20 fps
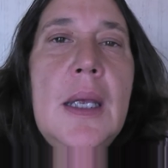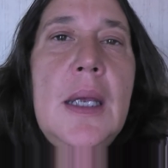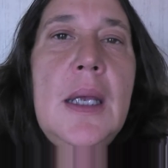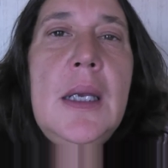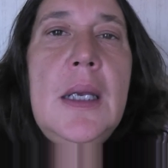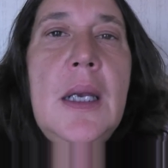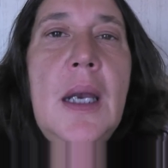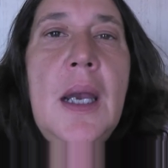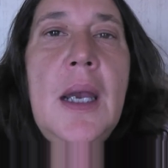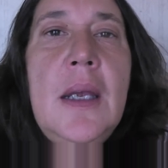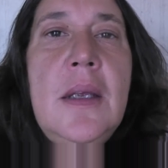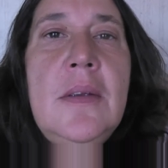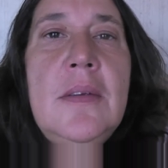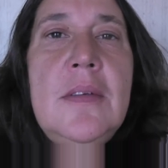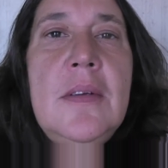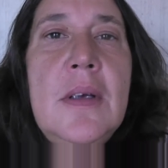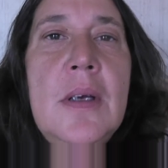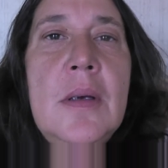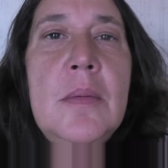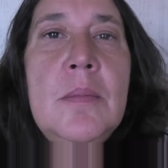Hey
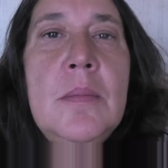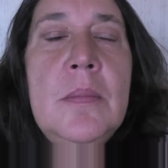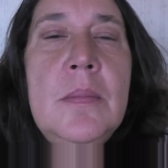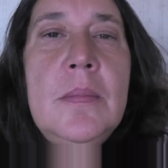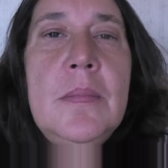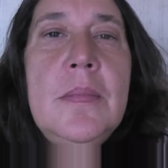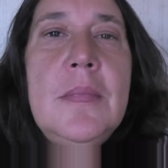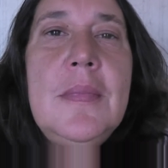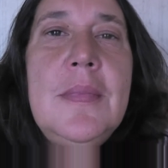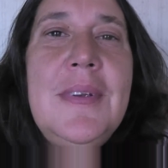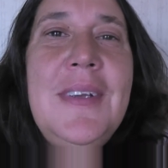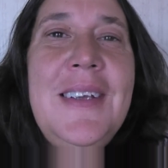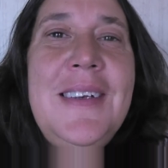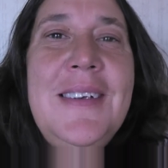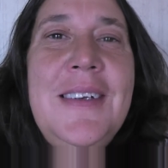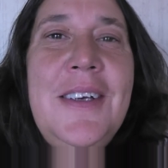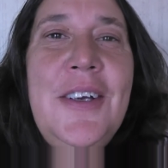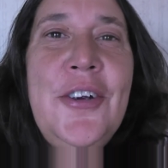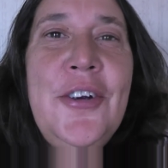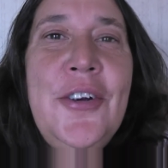guys, um,
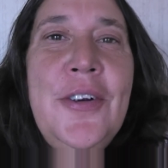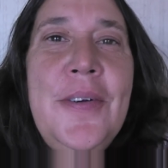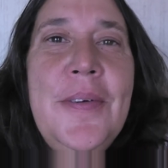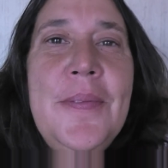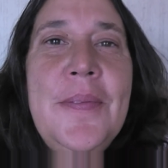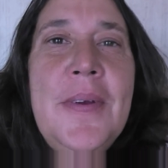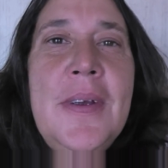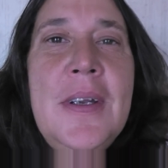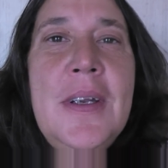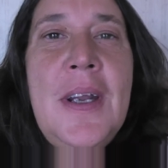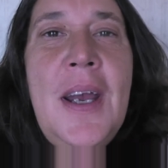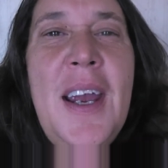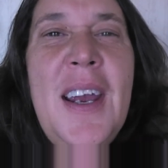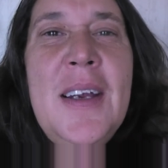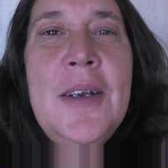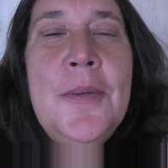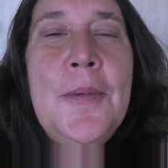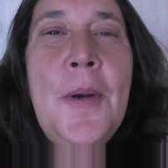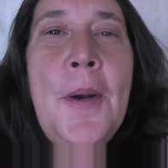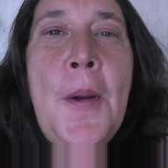Linda here, and
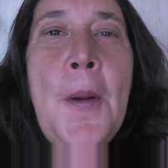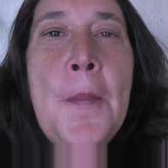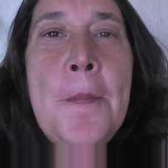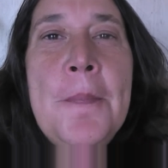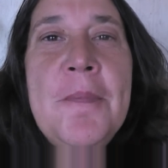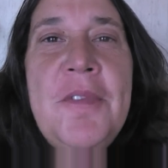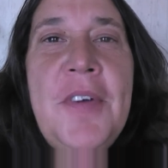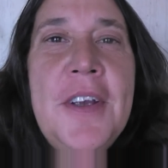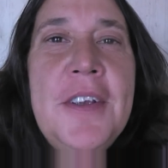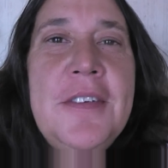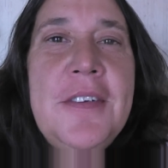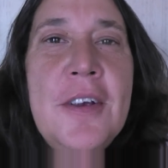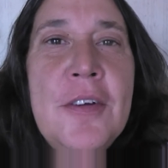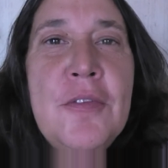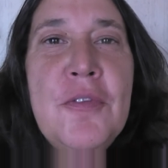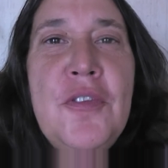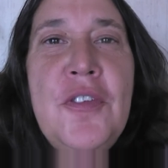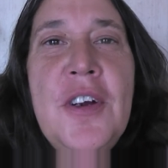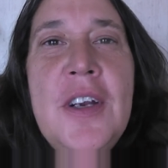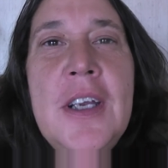I, um, if I
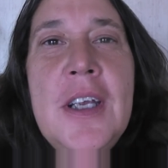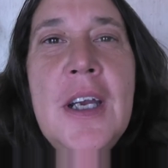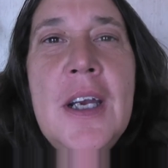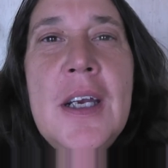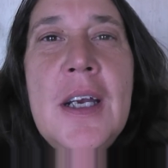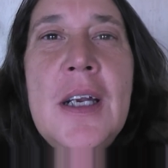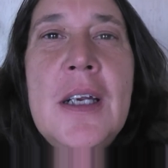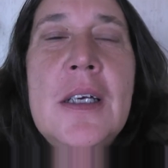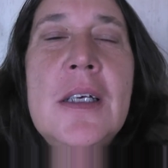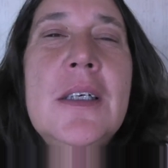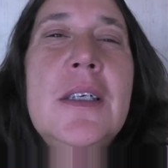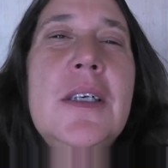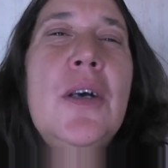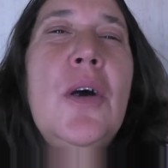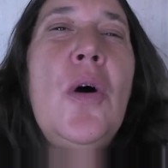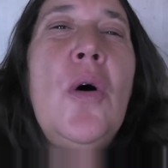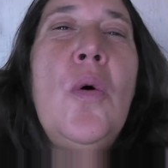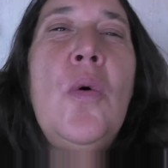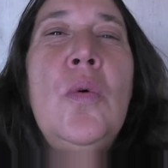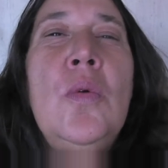sound funny, I got a
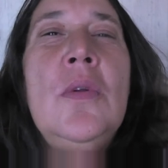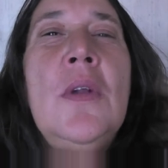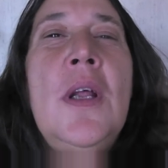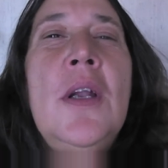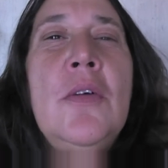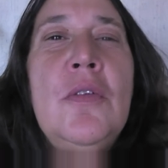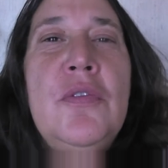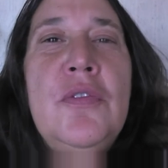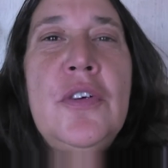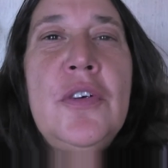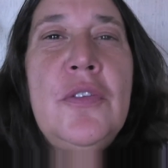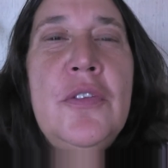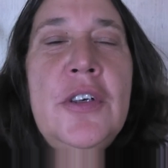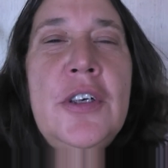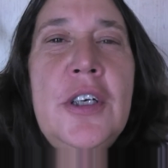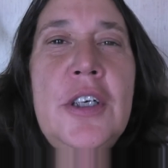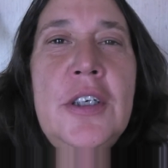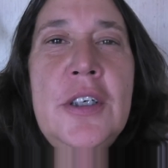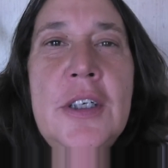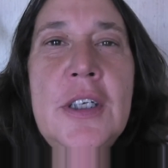cold and I don't feel
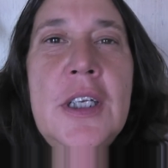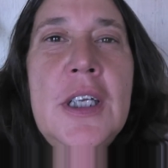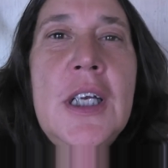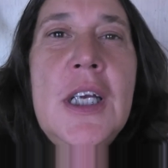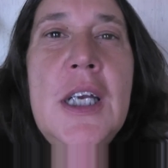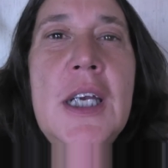very good.